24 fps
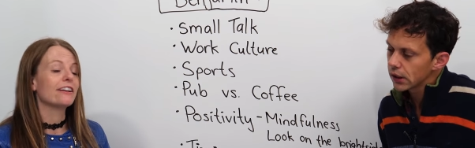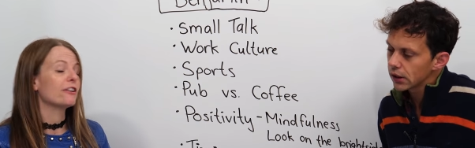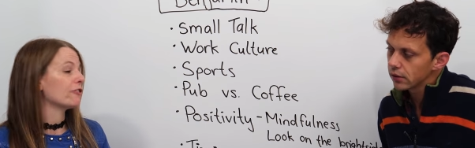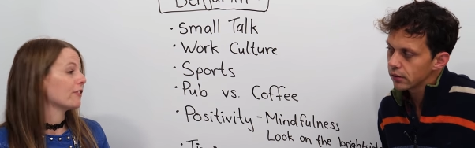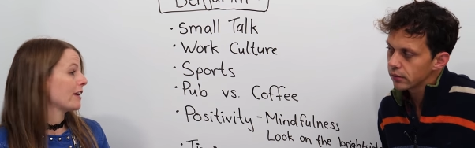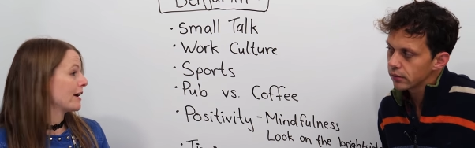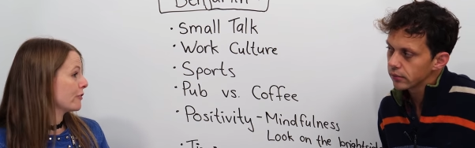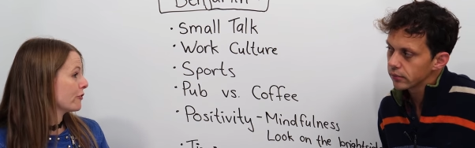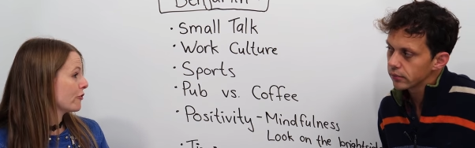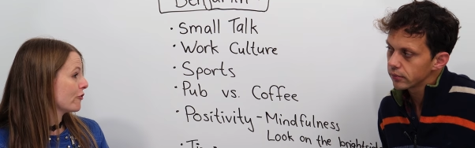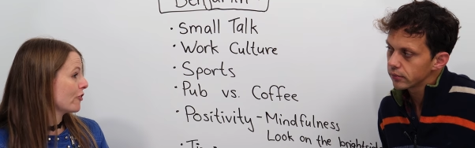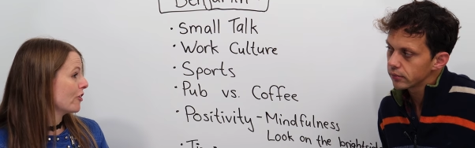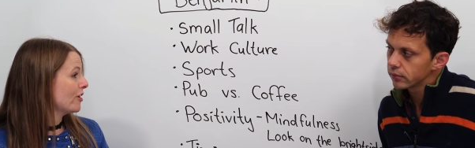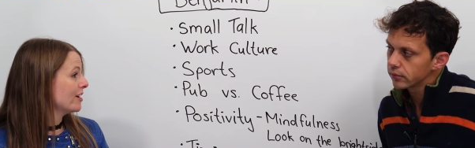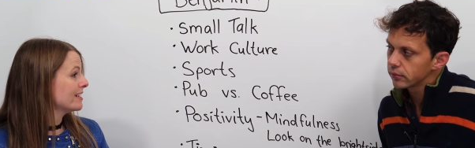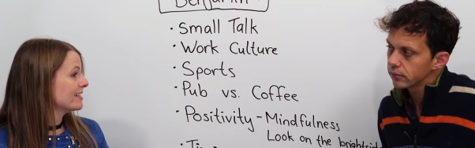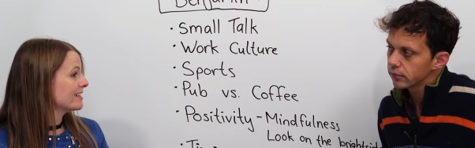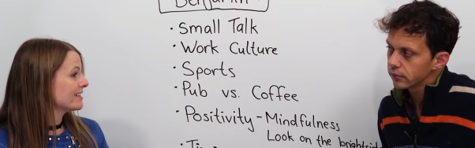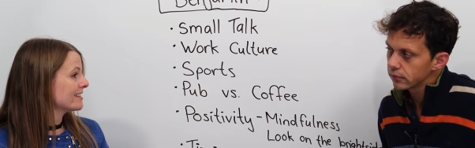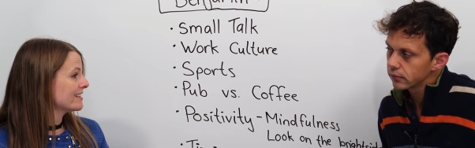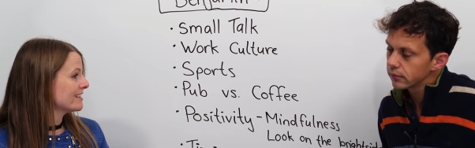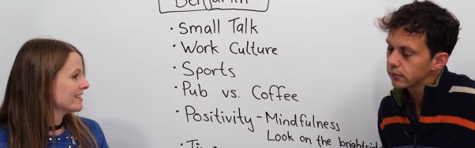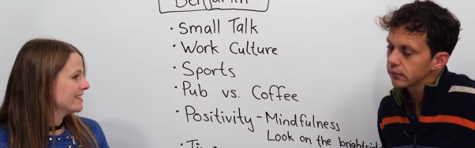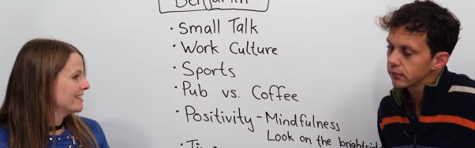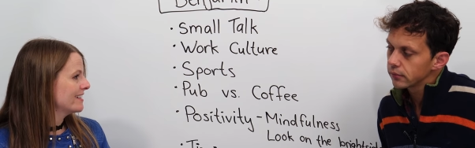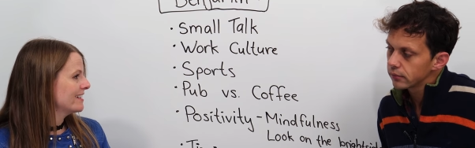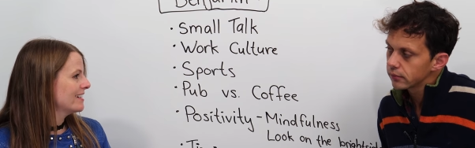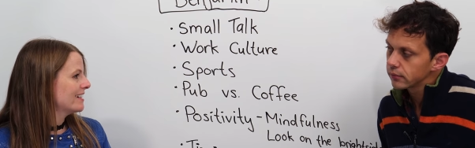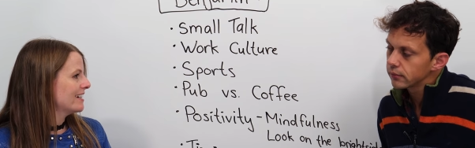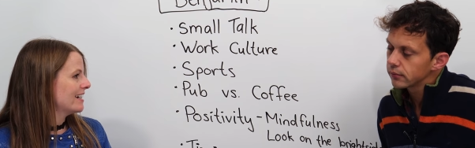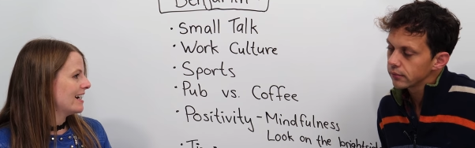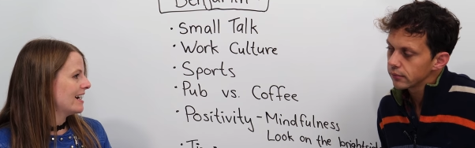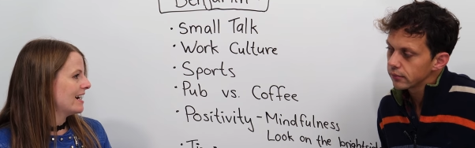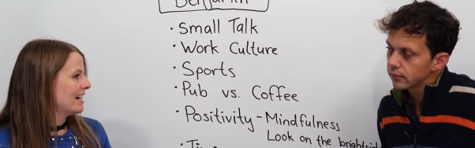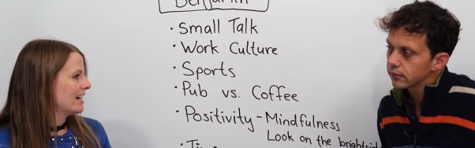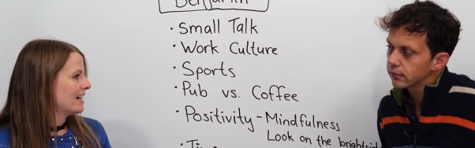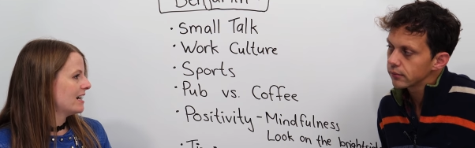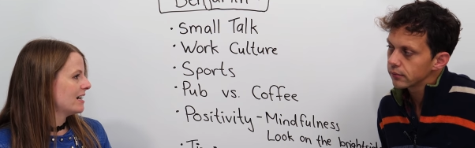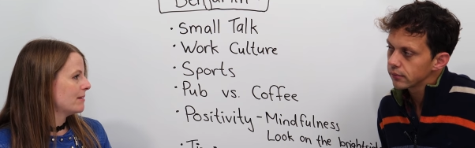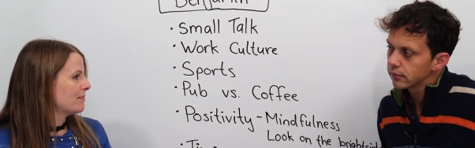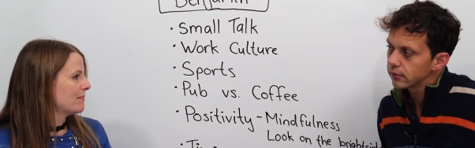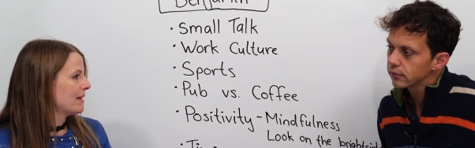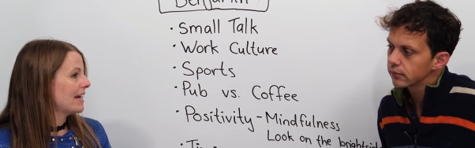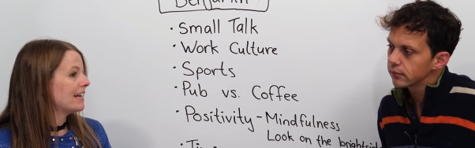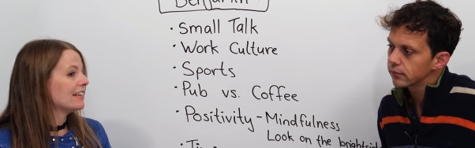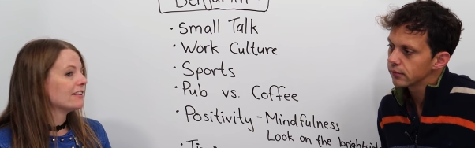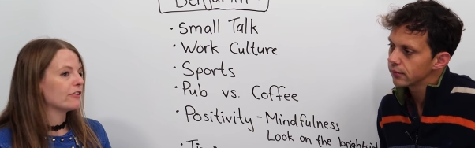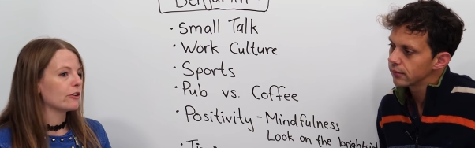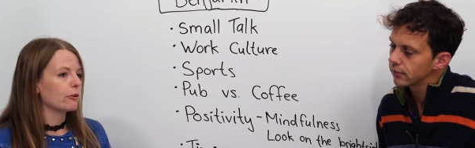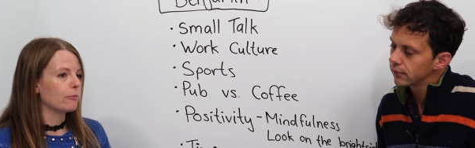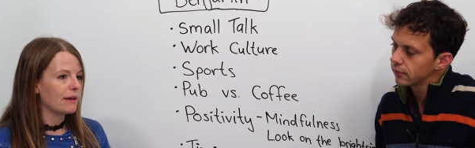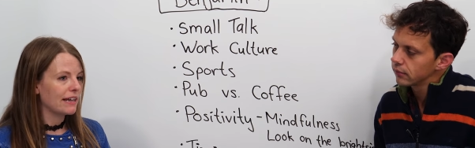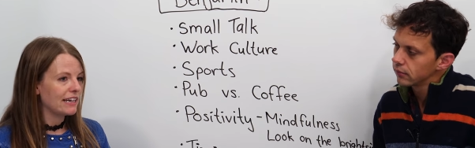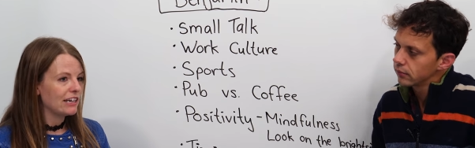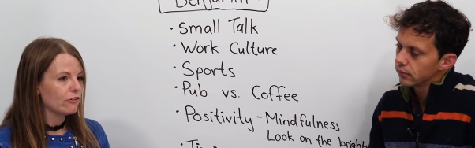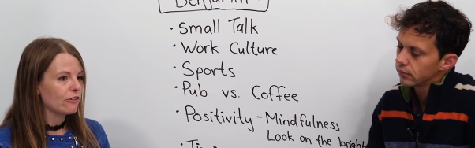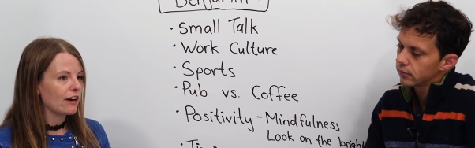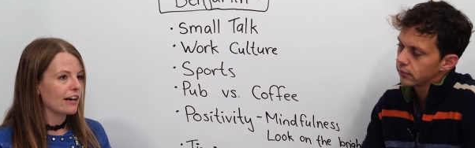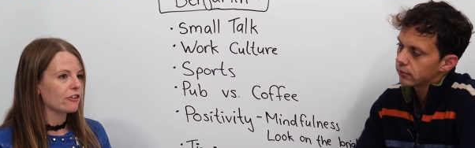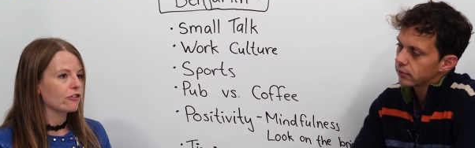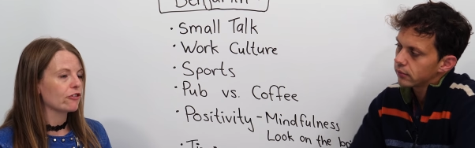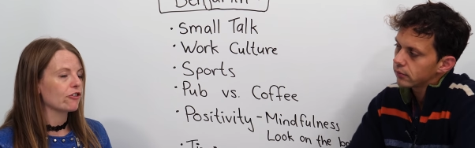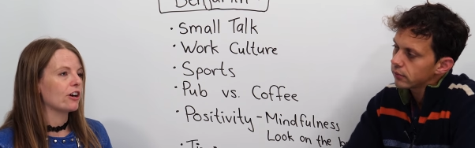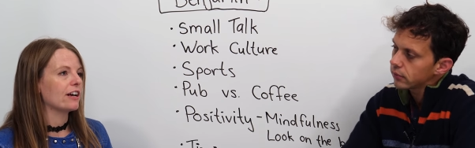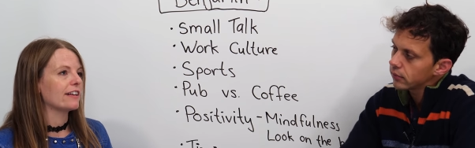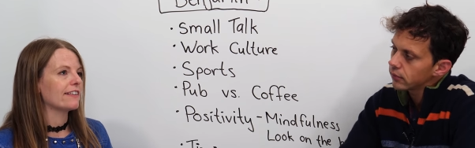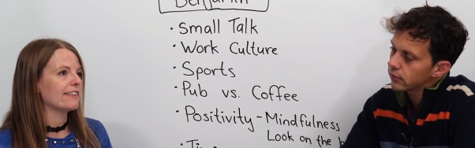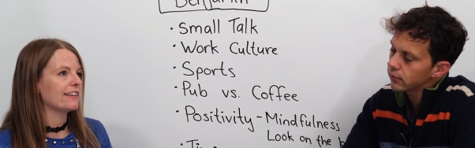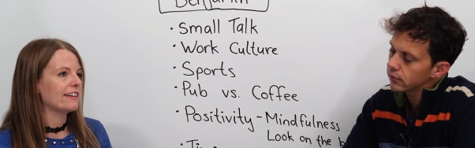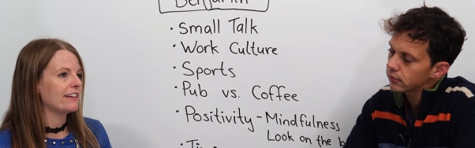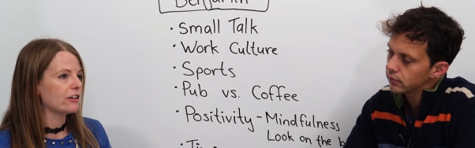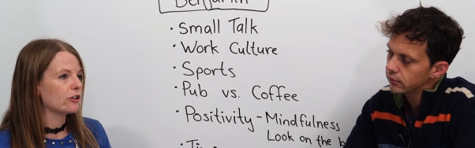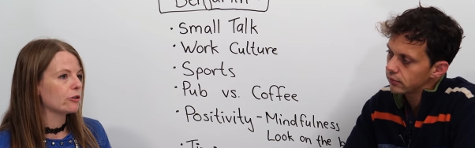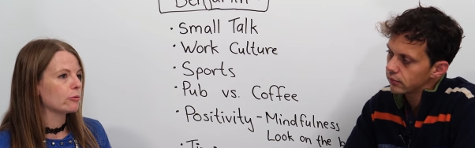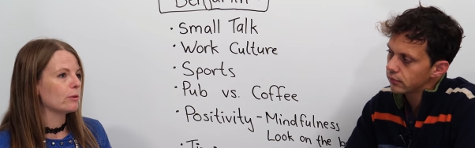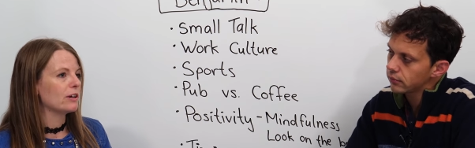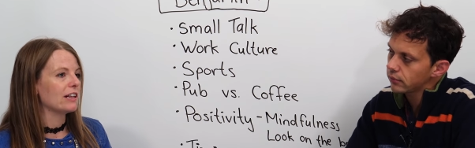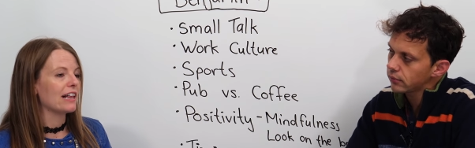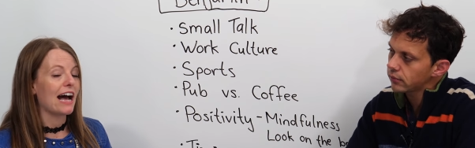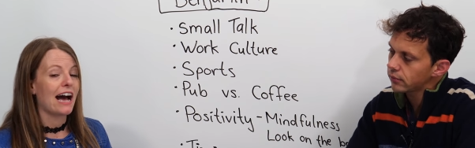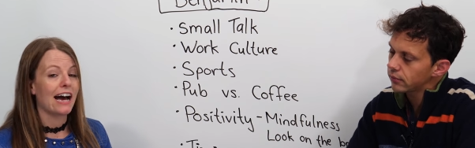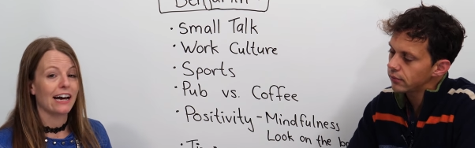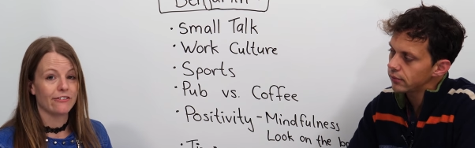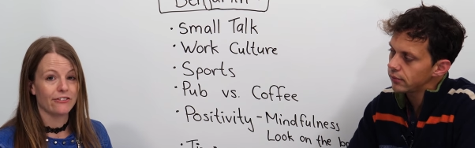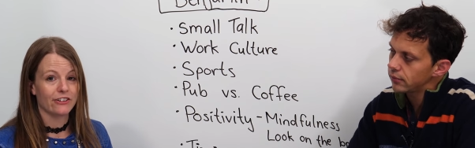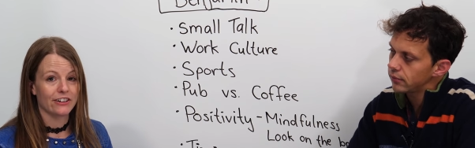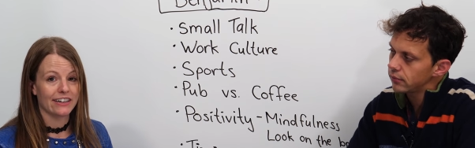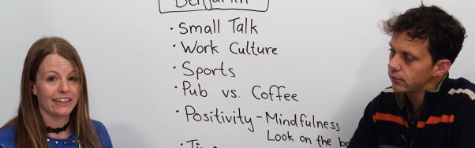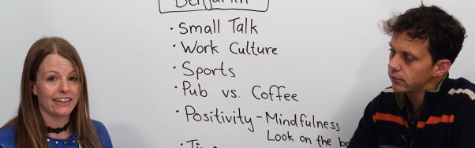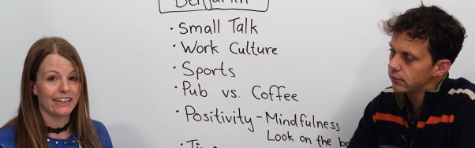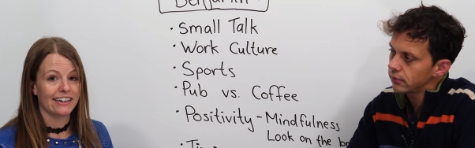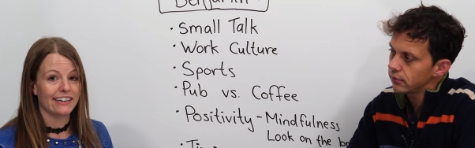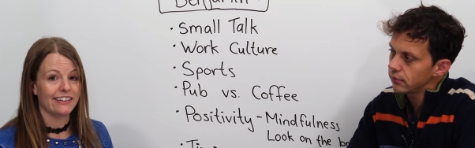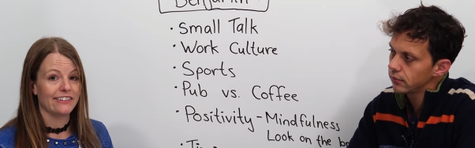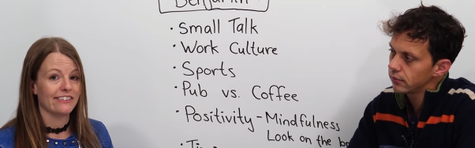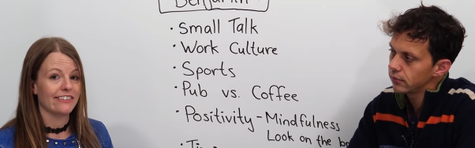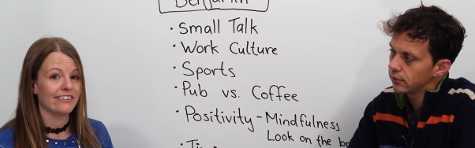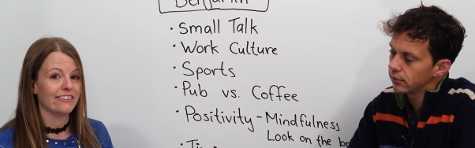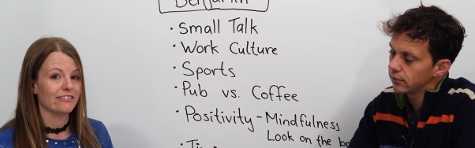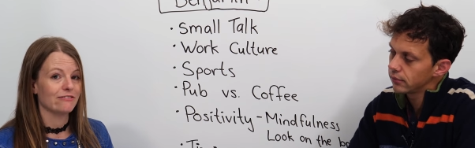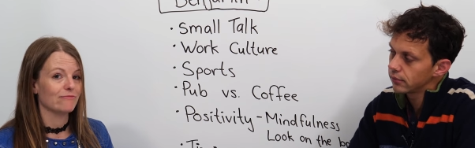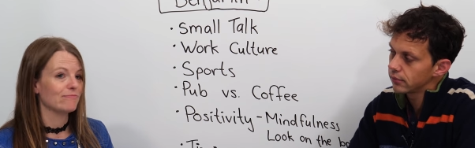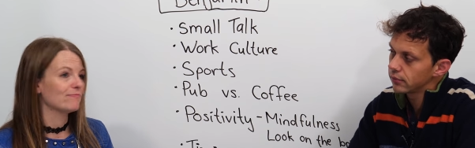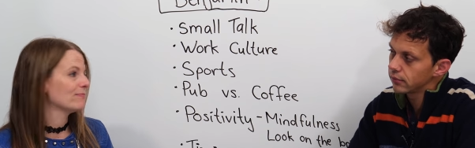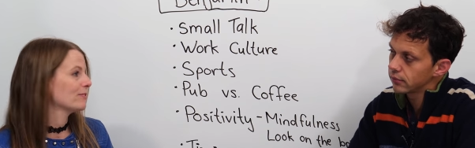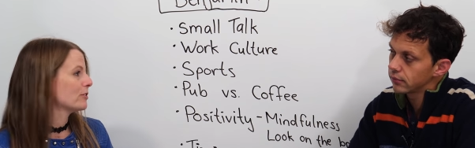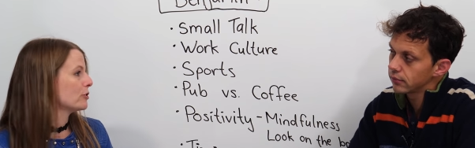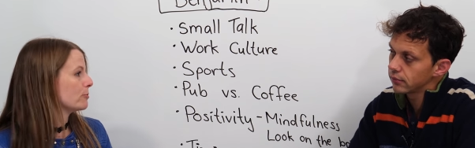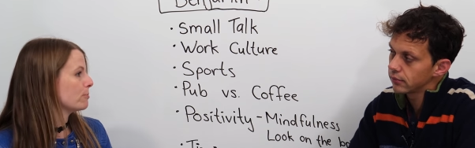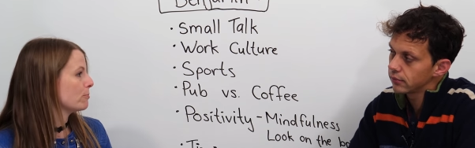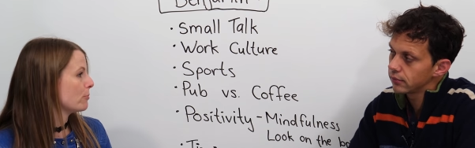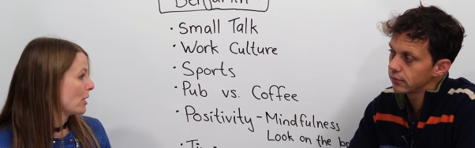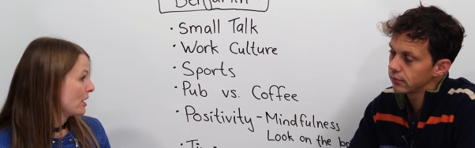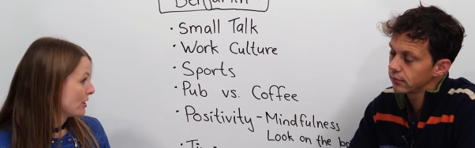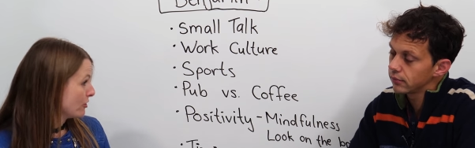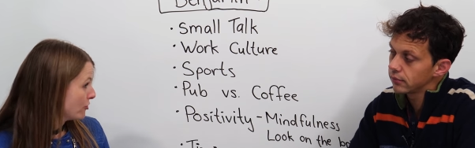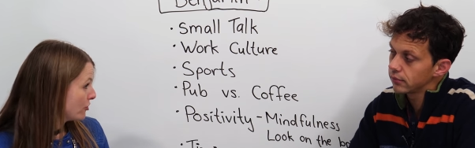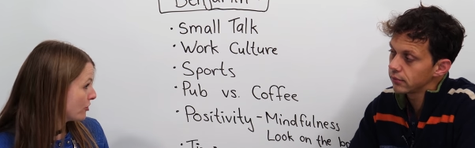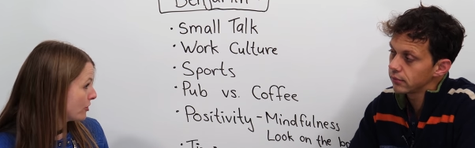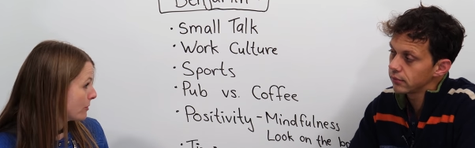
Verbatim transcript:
Speaker 1: at a restaurant. Um, and so many restaurants here will advertise their brunch